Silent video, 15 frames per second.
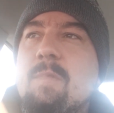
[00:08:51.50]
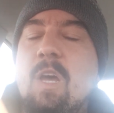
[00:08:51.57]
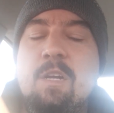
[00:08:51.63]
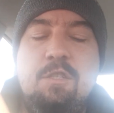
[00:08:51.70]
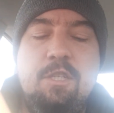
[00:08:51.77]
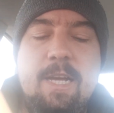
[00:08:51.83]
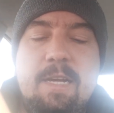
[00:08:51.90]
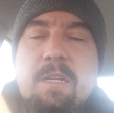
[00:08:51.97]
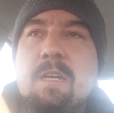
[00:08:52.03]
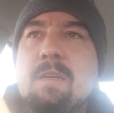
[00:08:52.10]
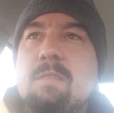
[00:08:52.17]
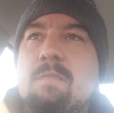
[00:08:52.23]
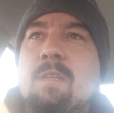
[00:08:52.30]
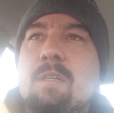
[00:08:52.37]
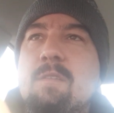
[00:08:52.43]
agenda,
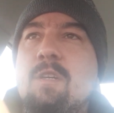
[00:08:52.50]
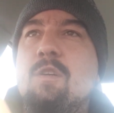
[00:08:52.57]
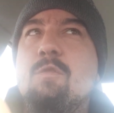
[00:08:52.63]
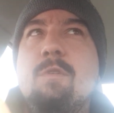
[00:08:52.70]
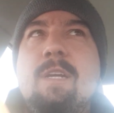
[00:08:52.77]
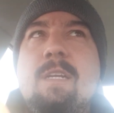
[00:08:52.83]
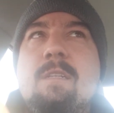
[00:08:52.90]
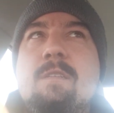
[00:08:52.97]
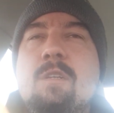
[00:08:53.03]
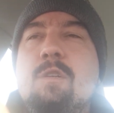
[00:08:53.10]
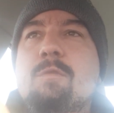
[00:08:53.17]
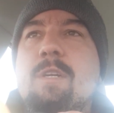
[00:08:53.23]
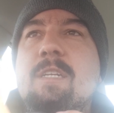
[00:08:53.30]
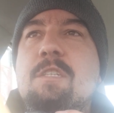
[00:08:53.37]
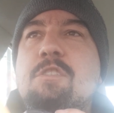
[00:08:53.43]
the
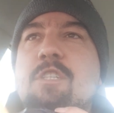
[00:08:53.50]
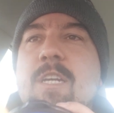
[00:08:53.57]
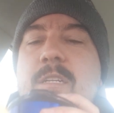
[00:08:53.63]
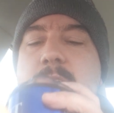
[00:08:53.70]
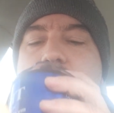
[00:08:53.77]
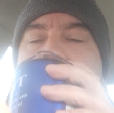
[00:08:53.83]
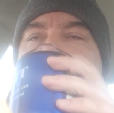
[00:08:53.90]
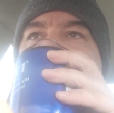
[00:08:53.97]
green agenda.